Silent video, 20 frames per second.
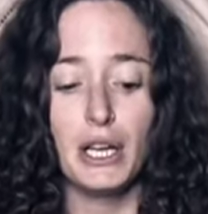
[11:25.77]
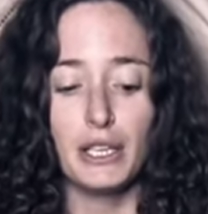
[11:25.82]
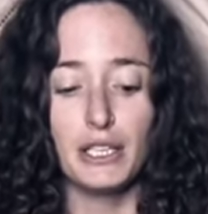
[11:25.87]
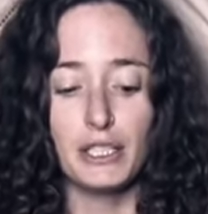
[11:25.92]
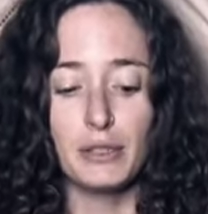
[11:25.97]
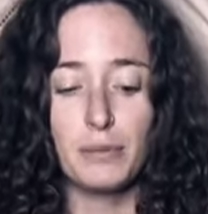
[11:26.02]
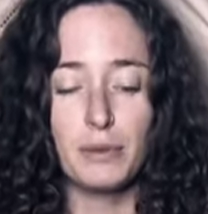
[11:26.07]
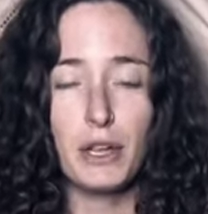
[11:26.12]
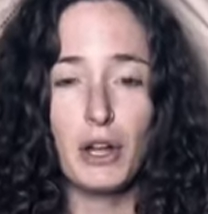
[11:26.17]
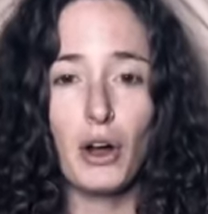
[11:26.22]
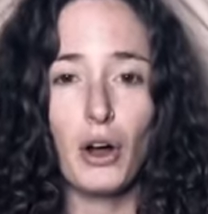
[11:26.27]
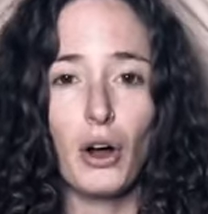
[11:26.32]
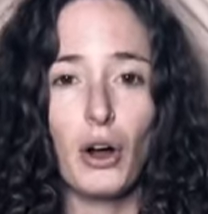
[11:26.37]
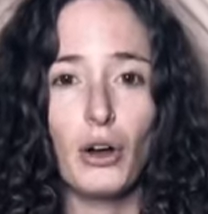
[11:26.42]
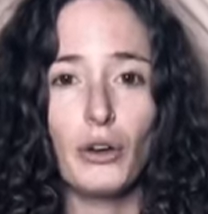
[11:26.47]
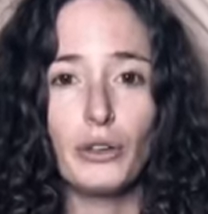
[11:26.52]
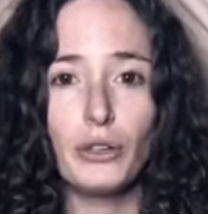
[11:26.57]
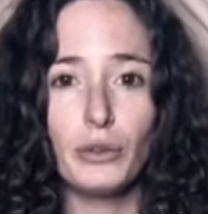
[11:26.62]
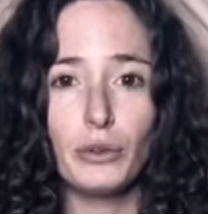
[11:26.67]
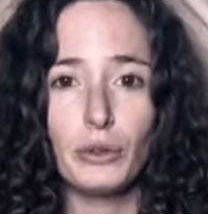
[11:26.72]
to be
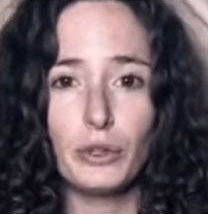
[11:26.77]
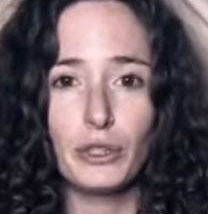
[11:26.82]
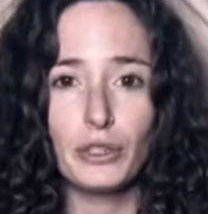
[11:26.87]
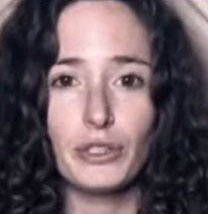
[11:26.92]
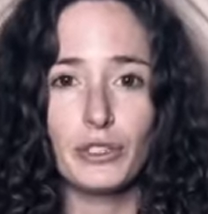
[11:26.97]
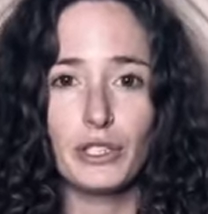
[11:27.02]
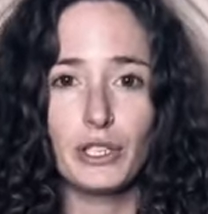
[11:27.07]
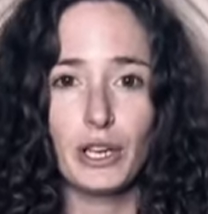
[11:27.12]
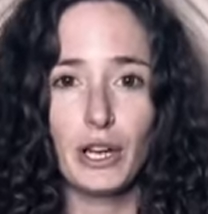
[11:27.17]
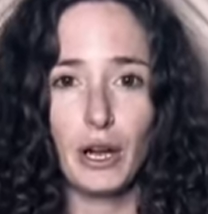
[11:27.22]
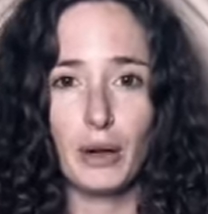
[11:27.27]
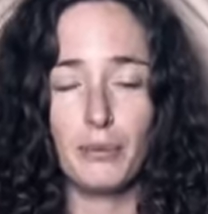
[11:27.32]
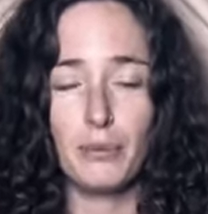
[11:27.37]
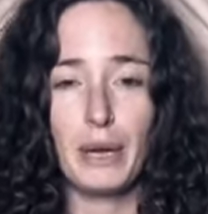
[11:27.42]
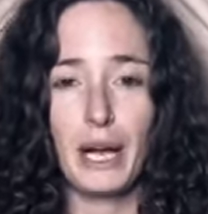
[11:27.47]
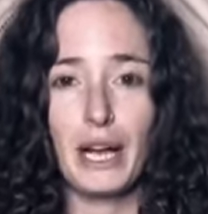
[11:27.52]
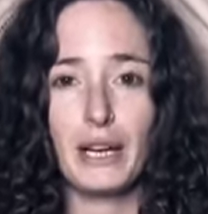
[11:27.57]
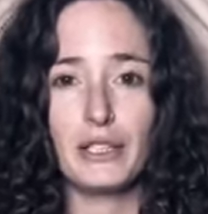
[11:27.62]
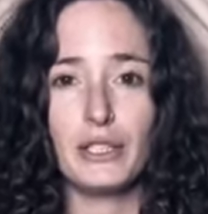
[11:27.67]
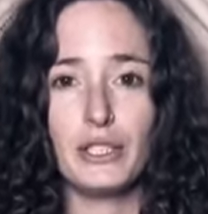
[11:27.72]
all yours, to come
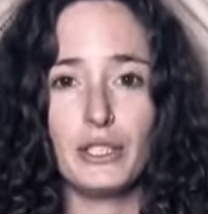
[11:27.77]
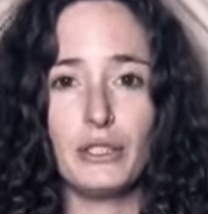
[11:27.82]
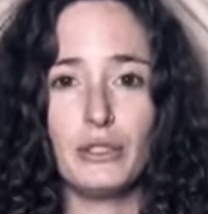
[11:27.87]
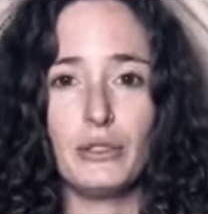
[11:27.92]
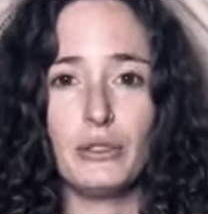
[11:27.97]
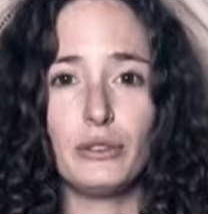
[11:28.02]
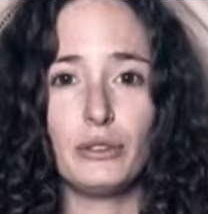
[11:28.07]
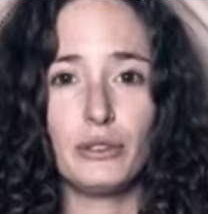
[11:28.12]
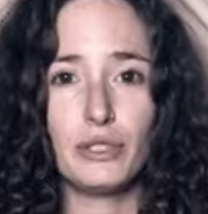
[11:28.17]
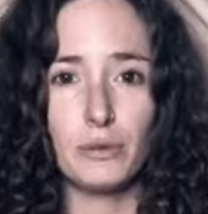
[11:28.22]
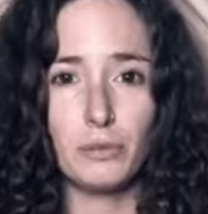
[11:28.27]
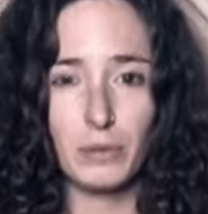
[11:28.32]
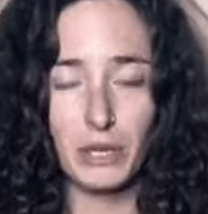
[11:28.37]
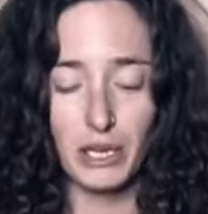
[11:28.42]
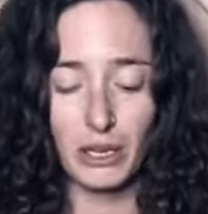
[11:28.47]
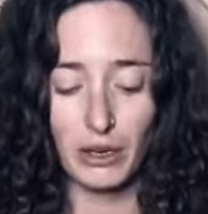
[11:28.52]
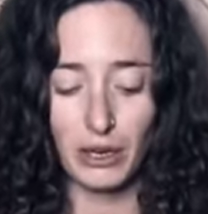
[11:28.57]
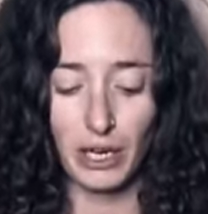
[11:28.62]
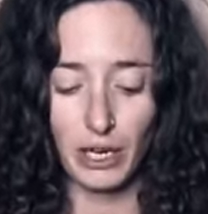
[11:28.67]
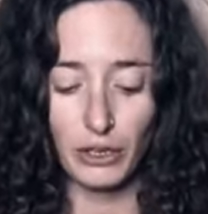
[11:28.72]
back to you, to
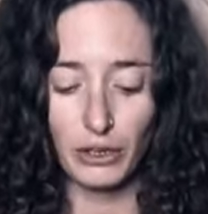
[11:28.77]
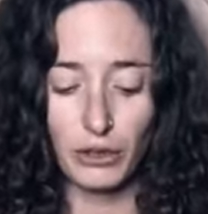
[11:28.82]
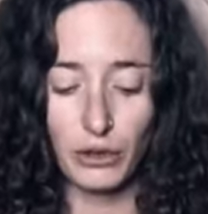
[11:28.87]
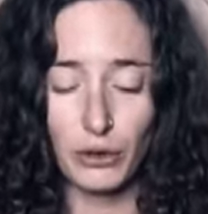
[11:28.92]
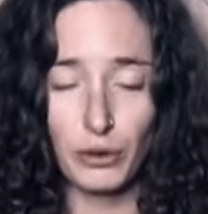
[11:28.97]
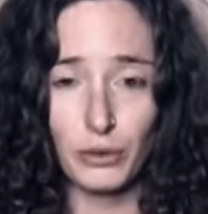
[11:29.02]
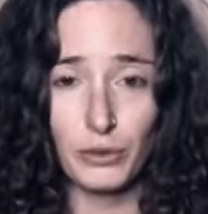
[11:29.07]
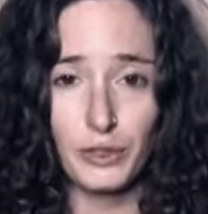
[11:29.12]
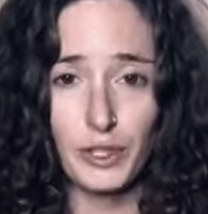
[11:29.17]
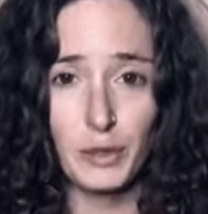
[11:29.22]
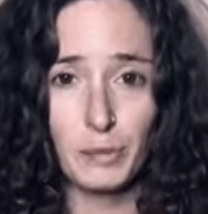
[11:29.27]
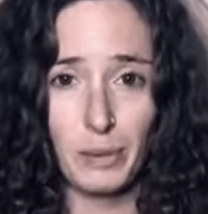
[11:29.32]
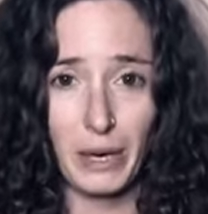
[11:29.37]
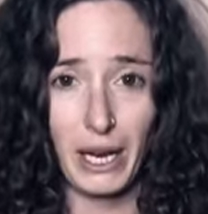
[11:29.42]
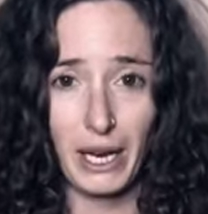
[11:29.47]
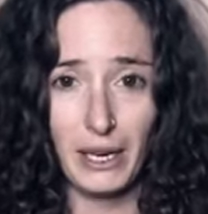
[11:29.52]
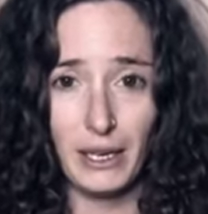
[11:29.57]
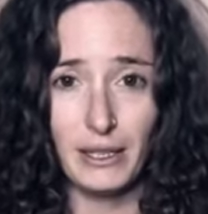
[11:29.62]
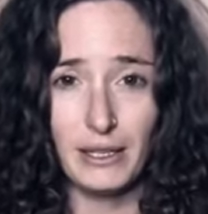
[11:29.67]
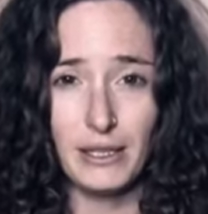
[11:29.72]
be in your own
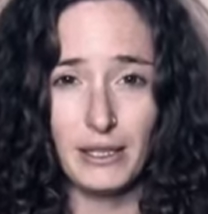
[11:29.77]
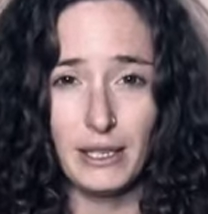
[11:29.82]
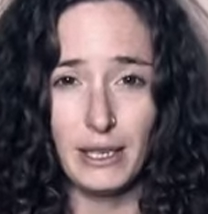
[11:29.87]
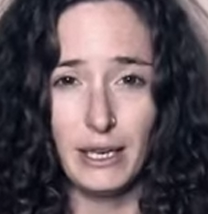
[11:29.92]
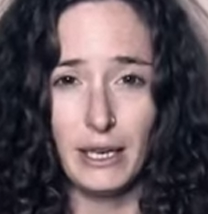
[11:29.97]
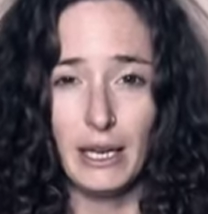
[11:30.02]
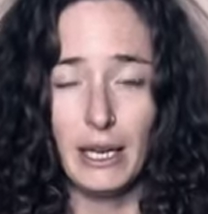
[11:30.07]
space,